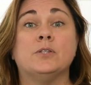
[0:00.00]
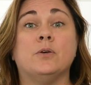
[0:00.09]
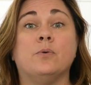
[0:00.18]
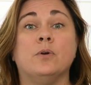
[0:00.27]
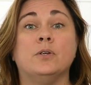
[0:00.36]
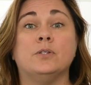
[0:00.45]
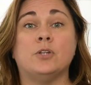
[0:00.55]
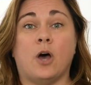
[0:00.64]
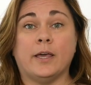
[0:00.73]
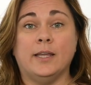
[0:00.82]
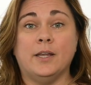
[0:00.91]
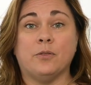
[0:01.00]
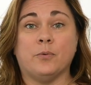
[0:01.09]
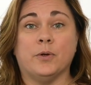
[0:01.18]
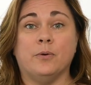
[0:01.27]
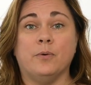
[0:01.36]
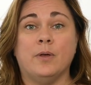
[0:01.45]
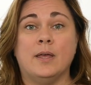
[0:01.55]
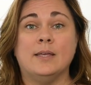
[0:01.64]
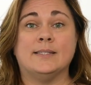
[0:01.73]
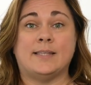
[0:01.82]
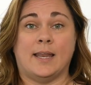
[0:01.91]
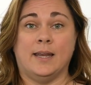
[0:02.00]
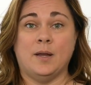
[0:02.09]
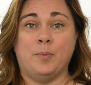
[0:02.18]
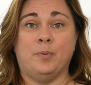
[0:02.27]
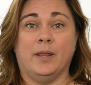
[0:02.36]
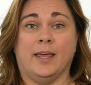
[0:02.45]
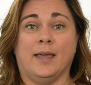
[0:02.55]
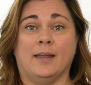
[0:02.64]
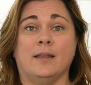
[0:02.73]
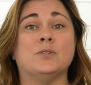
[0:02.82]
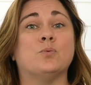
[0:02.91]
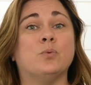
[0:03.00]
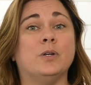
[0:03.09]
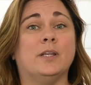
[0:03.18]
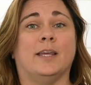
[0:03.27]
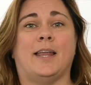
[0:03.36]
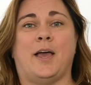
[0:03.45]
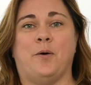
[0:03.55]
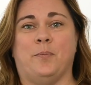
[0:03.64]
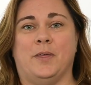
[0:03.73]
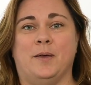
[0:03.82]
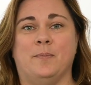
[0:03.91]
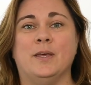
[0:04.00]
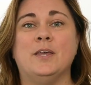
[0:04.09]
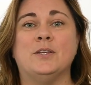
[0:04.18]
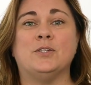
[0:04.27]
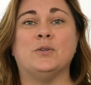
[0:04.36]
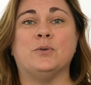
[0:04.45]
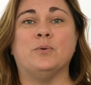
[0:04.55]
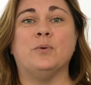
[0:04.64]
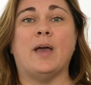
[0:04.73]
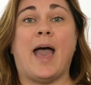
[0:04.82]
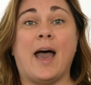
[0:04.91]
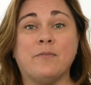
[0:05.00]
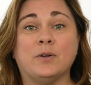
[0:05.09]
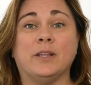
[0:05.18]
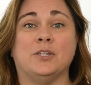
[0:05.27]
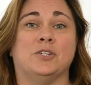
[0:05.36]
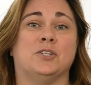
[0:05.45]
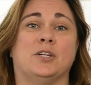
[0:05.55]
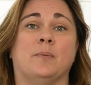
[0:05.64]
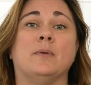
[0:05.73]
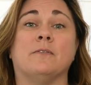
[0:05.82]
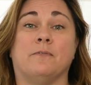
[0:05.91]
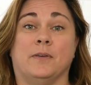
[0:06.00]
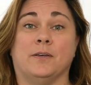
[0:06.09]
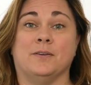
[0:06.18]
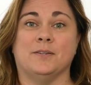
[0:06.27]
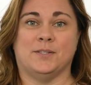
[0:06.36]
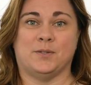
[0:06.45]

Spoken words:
So talking it through, setting up a plan is really going to help them to have a relationship and to feel